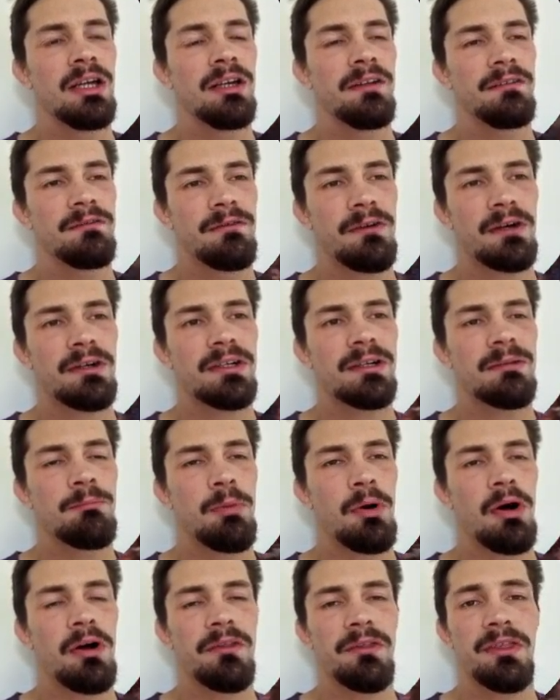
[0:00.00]
very
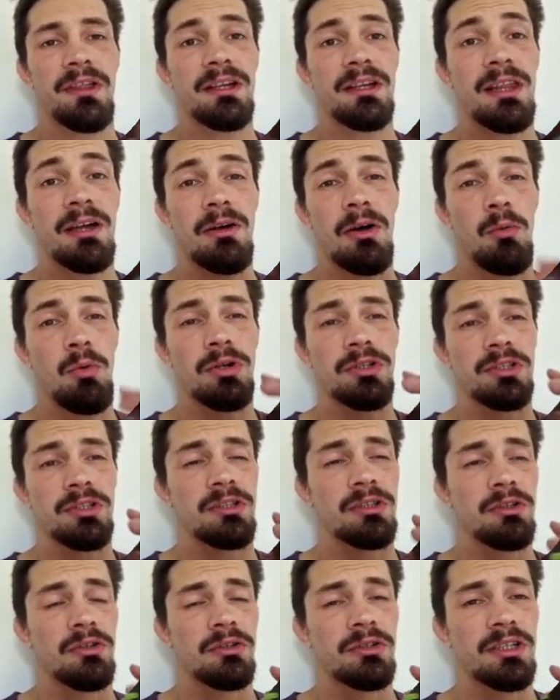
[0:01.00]
important thing that I want you
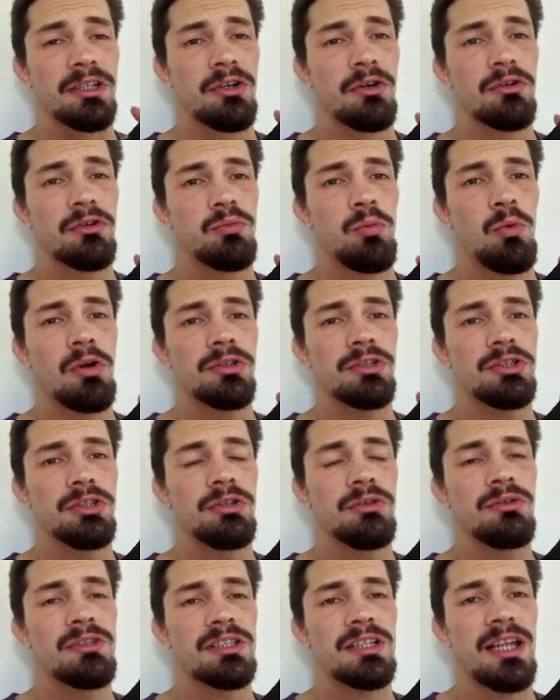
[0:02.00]
to know. He goes
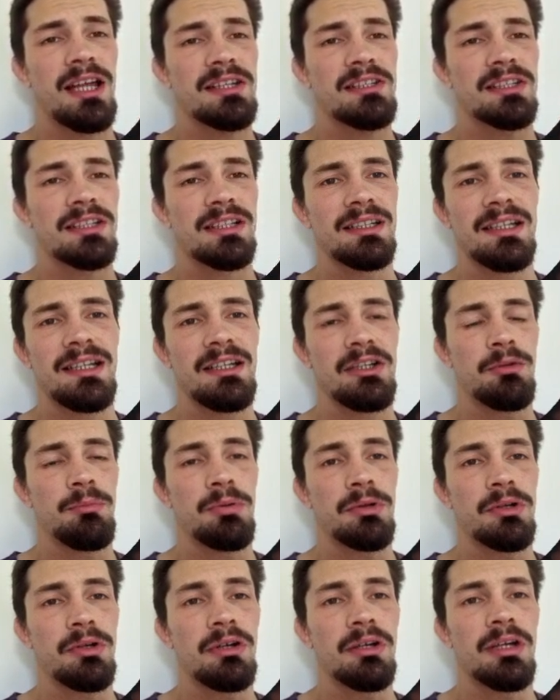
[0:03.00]
1-2, his classic lead
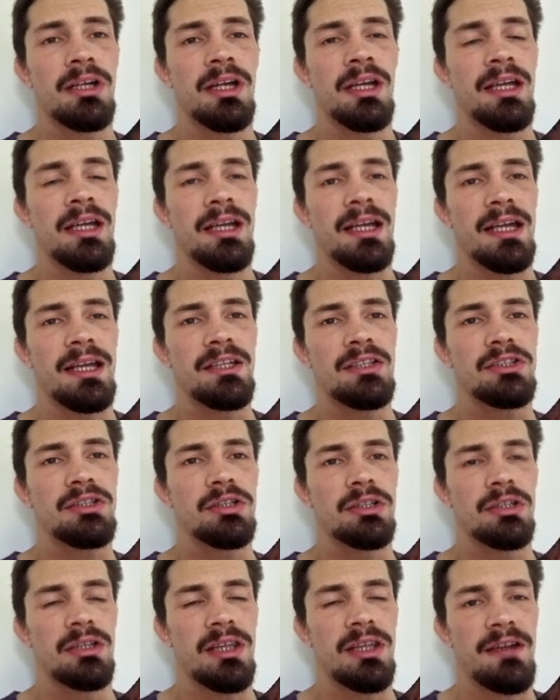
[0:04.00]
uppercut
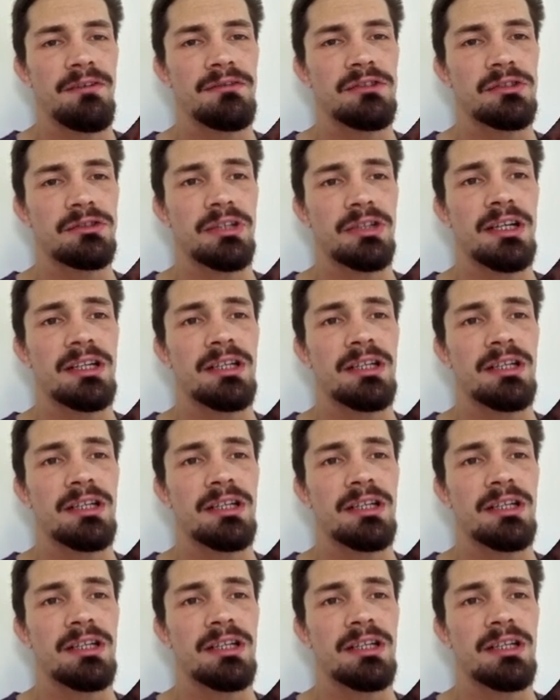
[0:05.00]
into left straight,